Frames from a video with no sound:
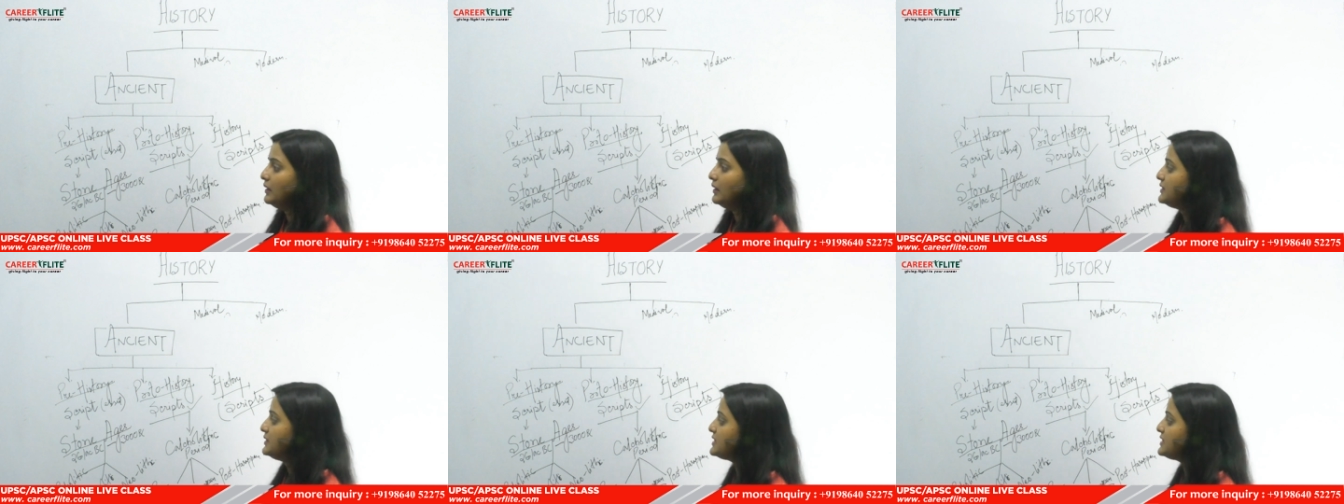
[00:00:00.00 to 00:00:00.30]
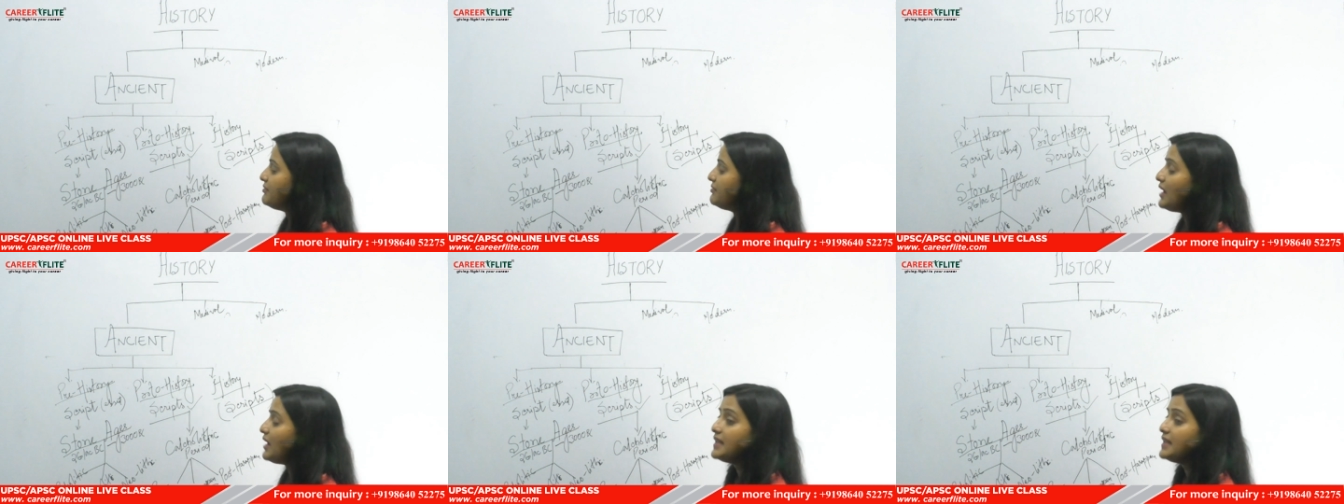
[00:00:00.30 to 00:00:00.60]

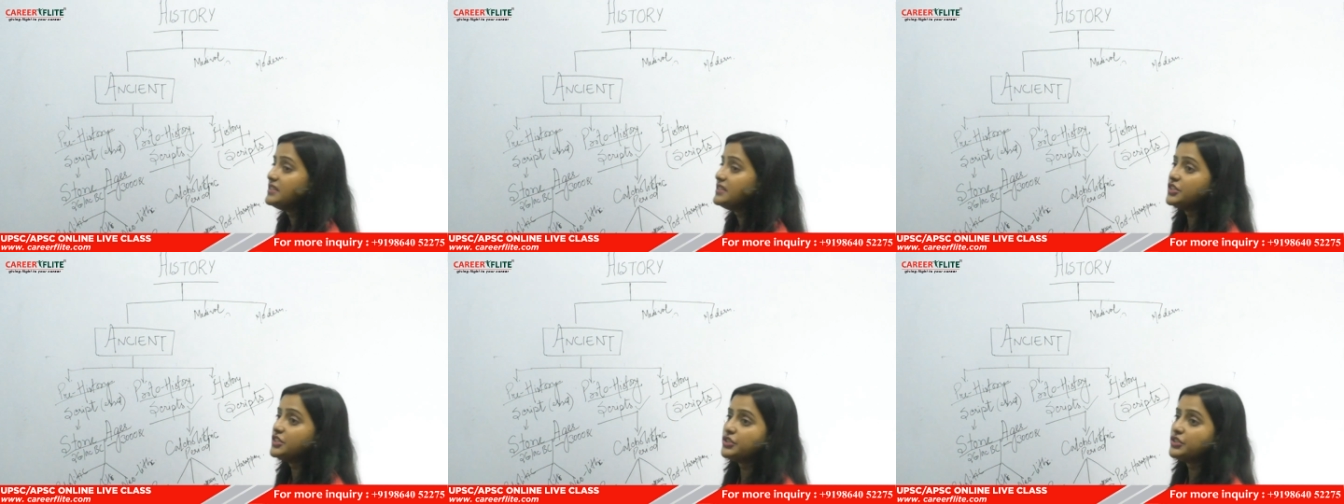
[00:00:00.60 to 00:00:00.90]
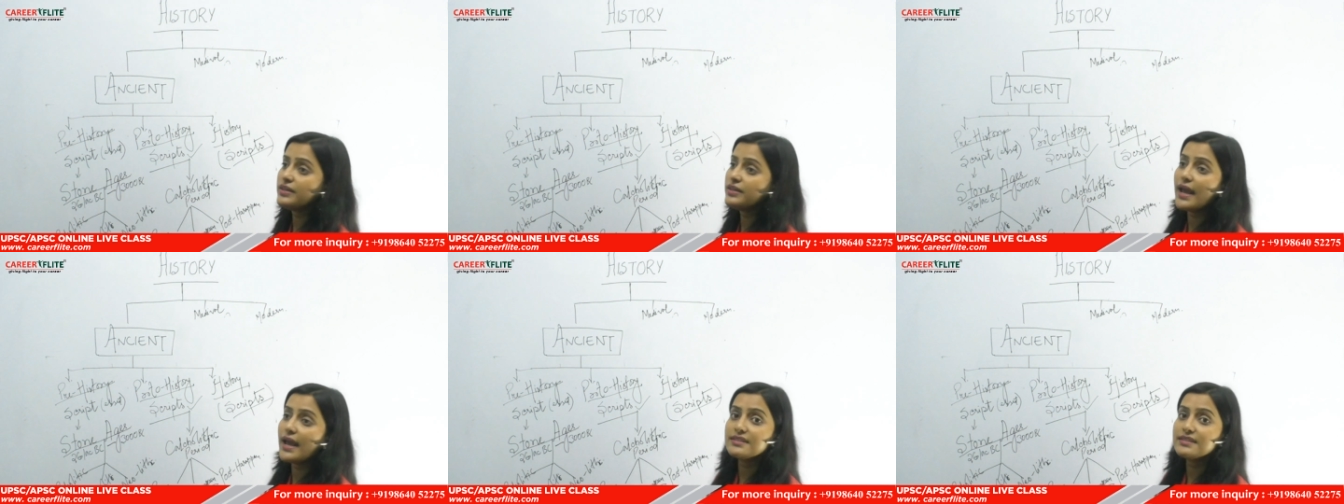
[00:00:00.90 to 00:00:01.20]
civilization
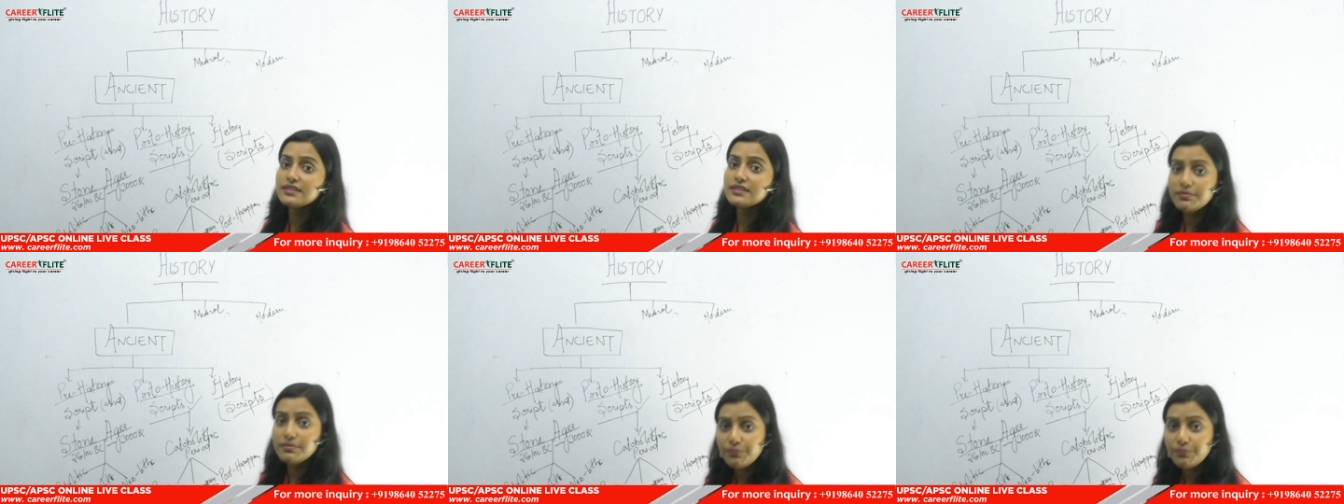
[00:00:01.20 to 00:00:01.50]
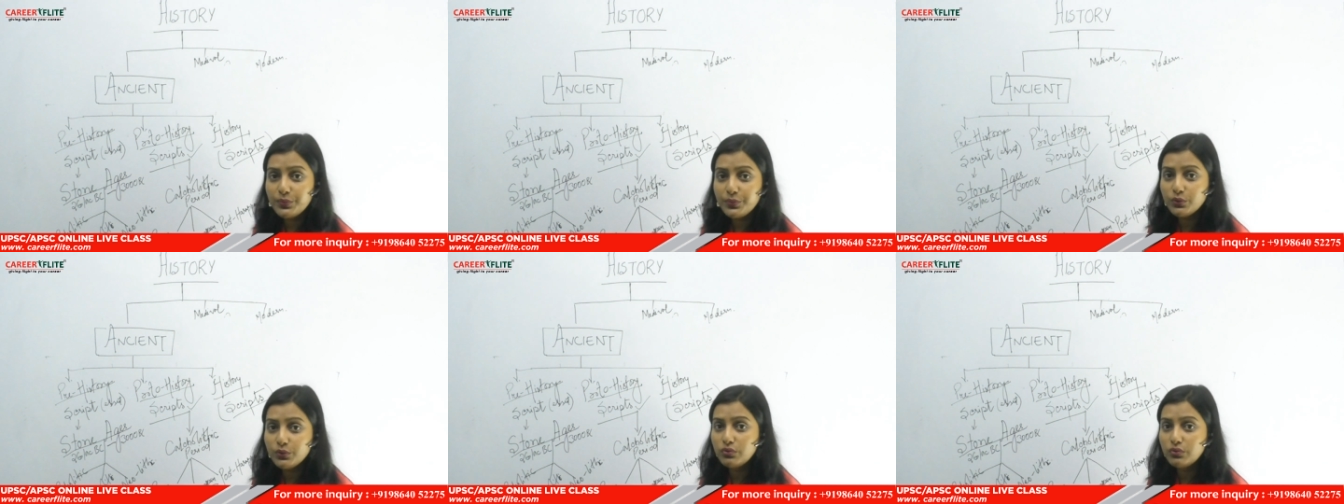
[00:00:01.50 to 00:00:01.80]
has
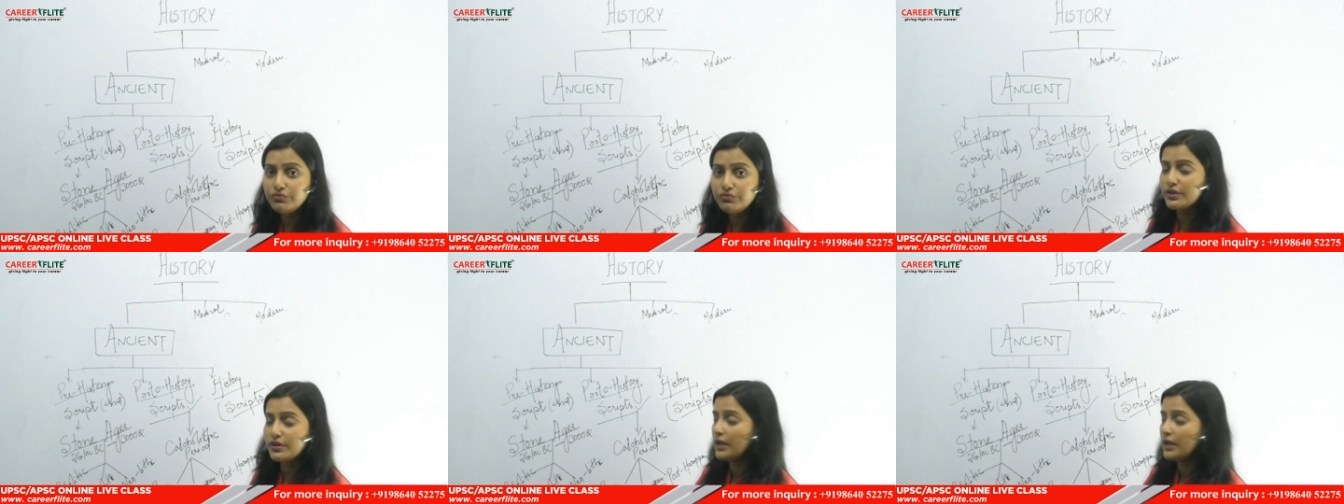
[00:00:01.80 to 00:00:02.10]
improved